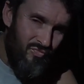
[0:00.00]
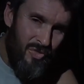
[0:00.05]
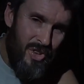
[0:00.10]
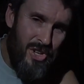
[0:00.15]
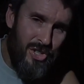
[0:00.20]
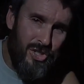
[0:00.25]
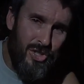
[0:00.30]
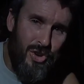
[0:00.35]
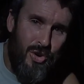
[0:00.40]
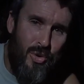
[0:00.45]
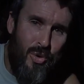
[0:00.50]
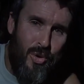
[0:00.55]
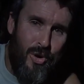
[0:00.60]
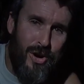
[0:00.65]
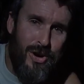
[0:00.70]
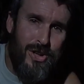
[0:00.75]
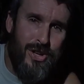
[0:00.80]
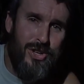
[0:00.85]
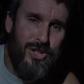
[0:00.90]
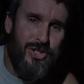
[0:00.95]
This
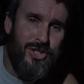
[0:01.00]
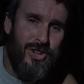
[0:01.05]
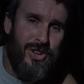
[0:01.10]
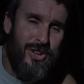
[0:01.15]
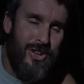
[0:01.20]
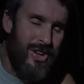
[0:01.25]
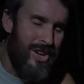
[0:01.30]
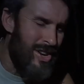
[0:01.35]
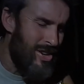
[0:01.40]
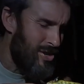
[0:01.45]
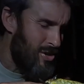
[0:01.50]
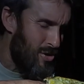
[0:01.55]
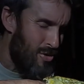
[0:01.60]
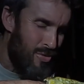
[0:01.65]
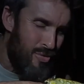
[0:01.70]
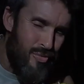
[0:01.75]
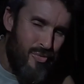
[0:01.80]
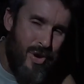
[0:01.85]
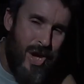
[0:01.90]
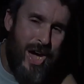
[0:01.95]
corn is
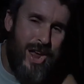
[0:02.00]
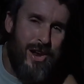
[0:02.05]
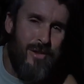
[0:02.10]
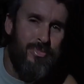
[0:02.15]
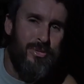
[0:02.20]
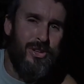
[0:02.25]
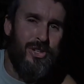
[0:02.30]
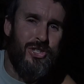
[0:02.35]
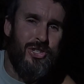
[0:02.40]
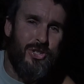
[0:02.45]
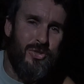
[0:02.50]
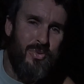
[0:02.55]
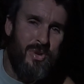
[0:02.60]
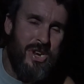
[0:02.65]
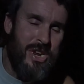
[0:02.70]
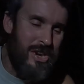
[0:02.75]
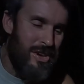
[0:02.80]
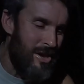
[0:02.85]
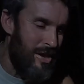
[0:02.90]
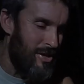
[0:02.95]
incredibly
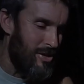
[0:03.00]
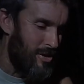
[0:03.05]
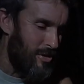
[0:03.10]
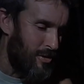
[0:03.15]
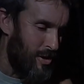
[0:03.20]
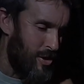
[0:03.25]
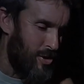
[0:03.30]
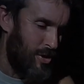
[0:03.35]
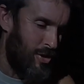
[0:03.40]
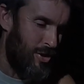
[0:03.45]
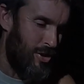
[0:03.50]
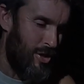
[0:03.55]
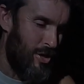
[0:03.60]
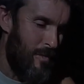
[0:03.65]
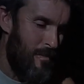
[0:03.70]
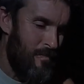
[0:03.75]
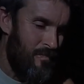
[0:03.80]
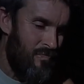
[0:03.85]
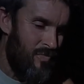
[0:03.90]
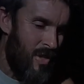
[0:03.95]
sweet and
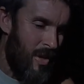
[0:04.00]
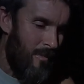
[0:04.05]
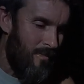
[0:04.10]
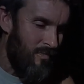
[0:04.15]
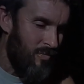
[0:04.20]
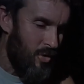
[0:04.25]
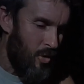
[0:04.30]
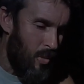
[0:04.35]
delicious.